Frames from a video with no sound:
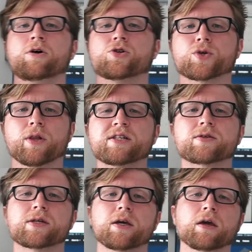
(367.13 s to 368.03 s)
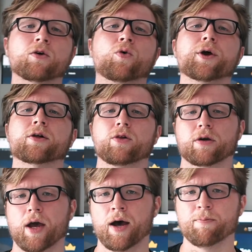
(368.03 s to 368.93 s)
So let's take a quick
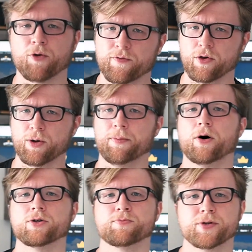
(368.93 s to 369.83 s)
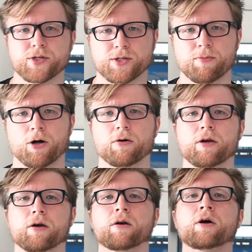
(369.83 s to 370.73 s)
look at Portfolio Paul's business model
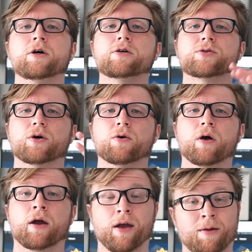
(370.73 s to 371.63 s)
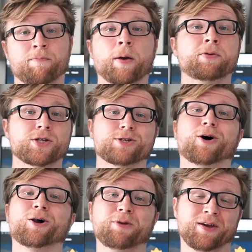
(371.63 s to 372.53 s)
here. So, and by business
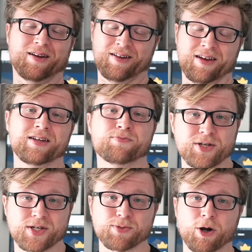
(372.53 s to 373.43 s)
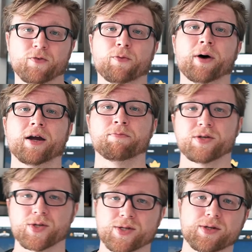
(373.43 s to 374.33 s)
model, I mean his business model for buying
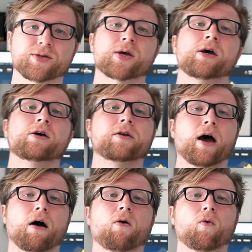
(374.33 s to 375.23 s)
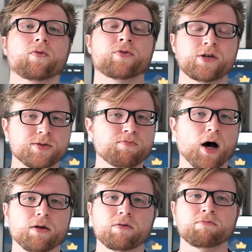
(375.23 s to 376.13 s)
businesses. Now, this
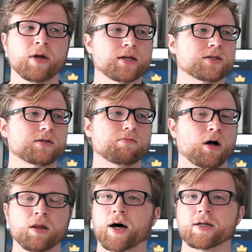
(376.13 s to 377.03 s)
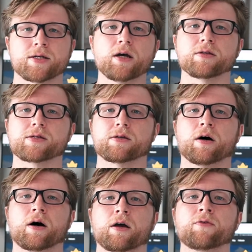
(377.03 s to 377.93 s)
model makes a lot of sense.
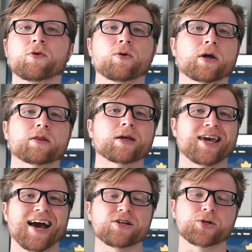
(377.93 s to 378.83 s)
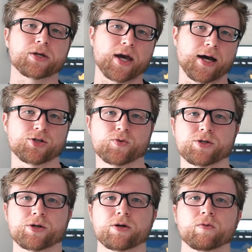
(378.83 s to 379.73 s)
If you look at the cash on cash
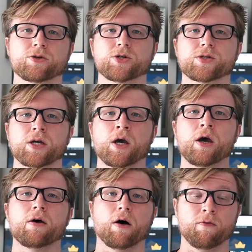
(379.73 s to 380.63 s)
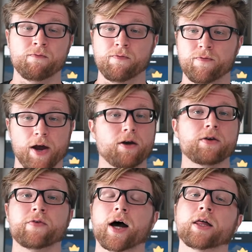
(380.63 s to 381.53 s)
return, which is a
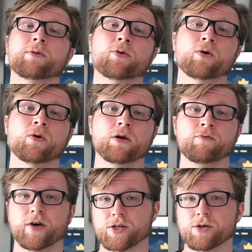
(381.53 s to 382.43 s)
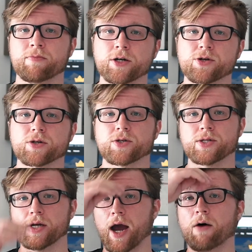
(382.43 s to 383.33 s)
very valuable investor metric to
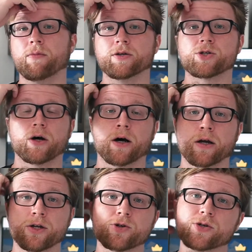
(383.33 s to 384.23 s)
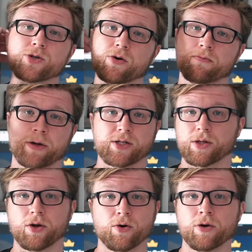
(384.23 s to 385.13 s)
see how much interest you're
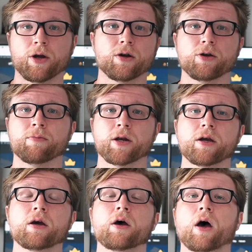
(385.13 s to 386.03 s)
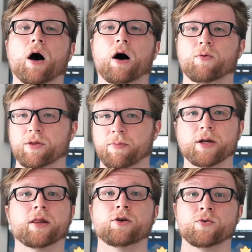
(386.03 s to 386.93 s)
basically earning on your money with the
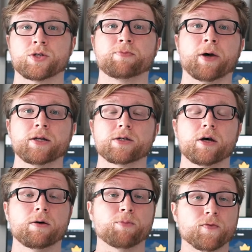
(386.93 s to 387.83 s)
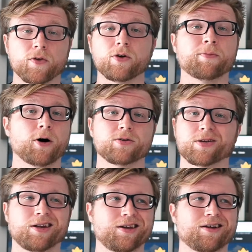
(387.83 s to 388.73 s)
money that you spent, Portfolio Paul is
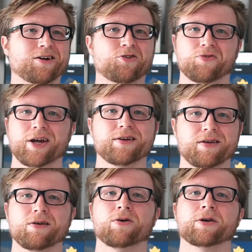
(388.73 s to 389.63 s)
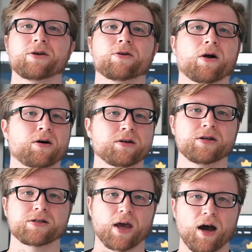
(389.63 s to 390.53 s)
getting a great deal here on
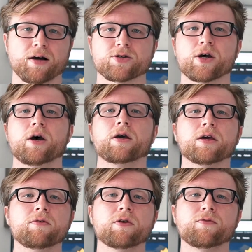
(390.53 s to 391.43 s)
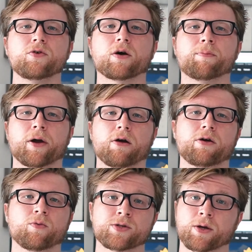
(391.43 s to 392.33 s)
his cash. Even if you compare
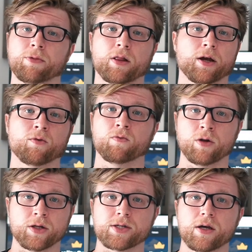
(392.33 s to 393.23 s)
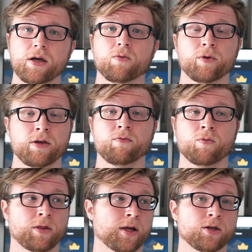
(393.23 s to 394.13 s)
it with something like real estate,
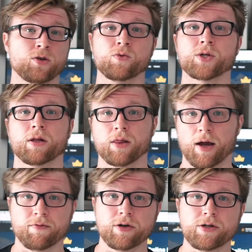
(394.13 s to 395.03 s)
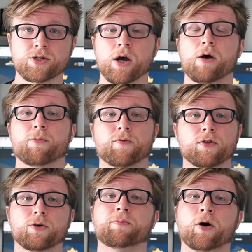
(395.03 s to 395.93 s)
with like using leverage,
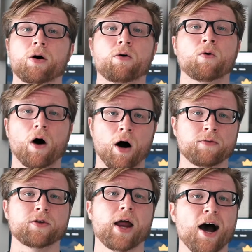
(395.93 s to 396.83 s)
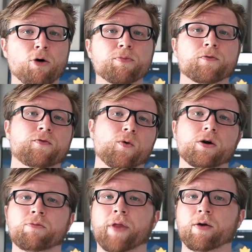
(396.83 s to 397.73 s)
Portfolio Paul will often
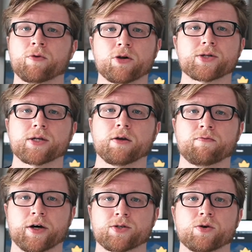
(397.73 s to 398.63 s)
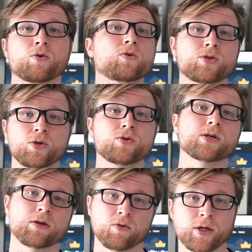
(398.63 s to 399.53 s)
outperform that real estate investor who
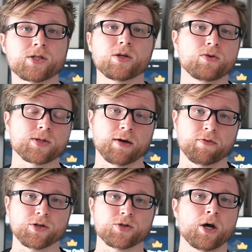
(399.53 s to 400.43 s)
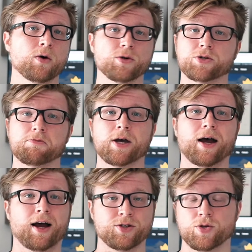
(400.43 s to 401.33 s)
gets to use leverage, which,
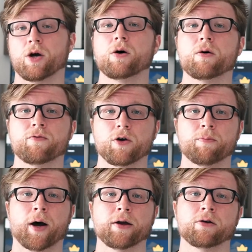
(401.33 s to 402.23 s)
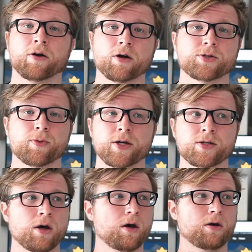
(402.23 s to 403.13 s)
as you know, if you're a buyer in our space,